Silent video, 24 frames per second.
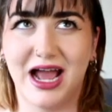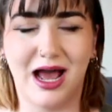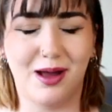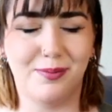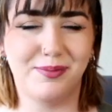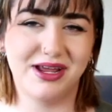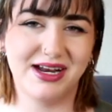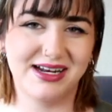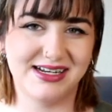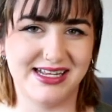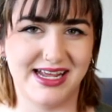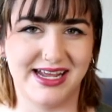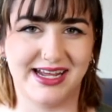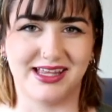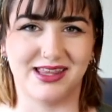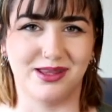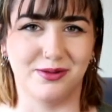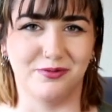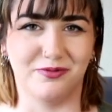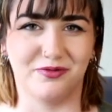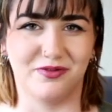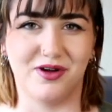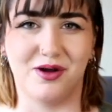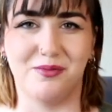happy to take
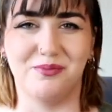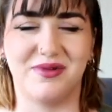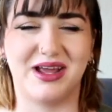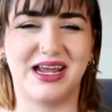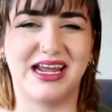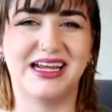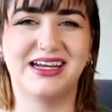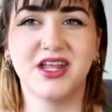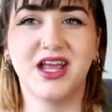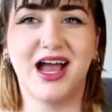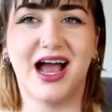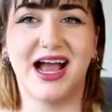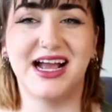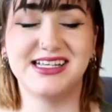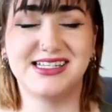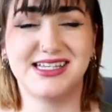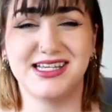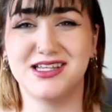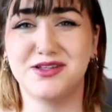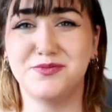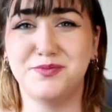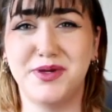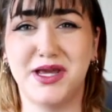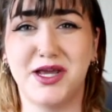them from me. I
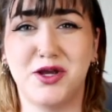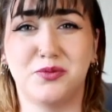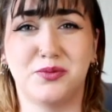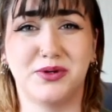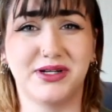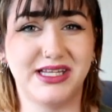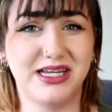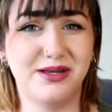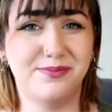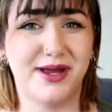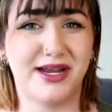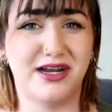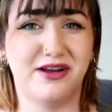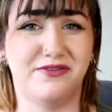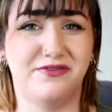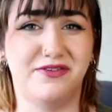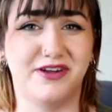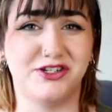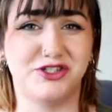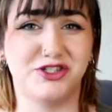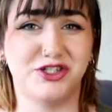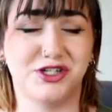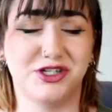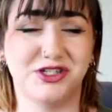see them being really
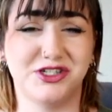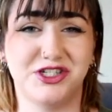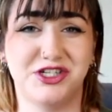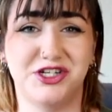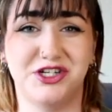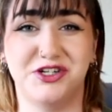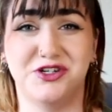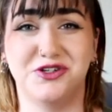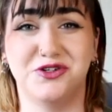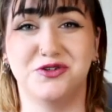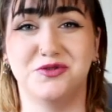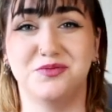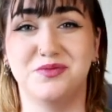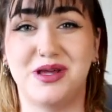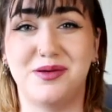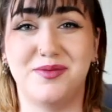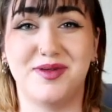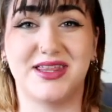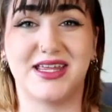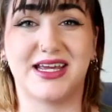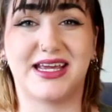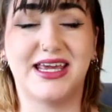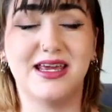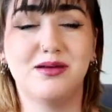beneficial to
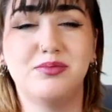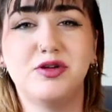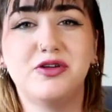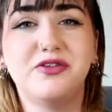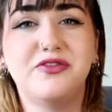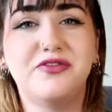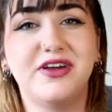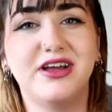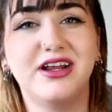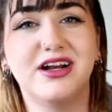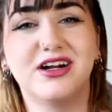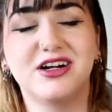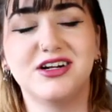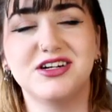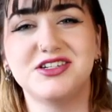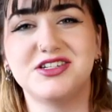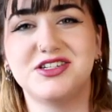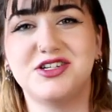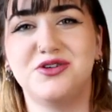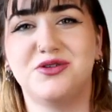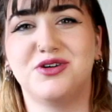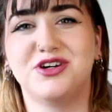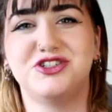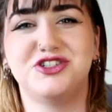maybe the kibble
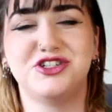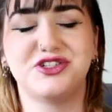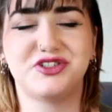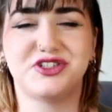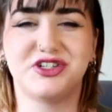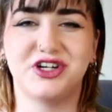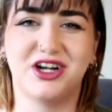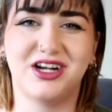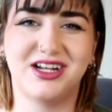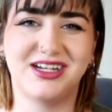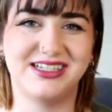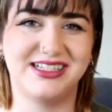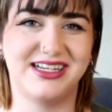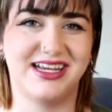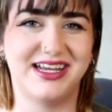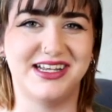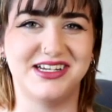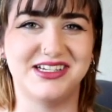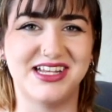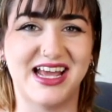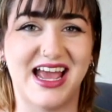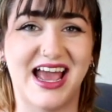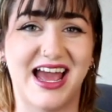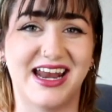feeders who are just starting to get
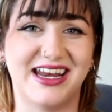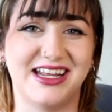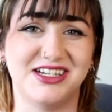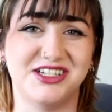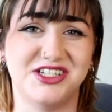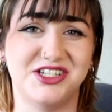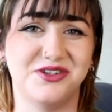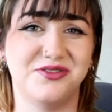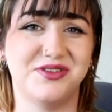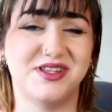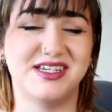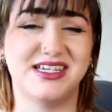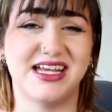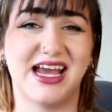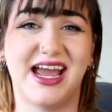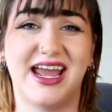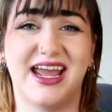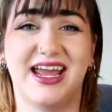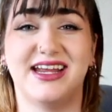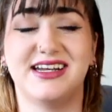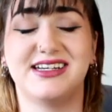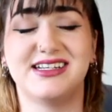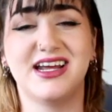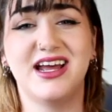into adding to the
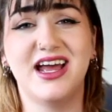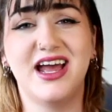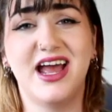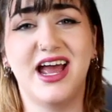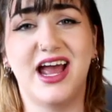diet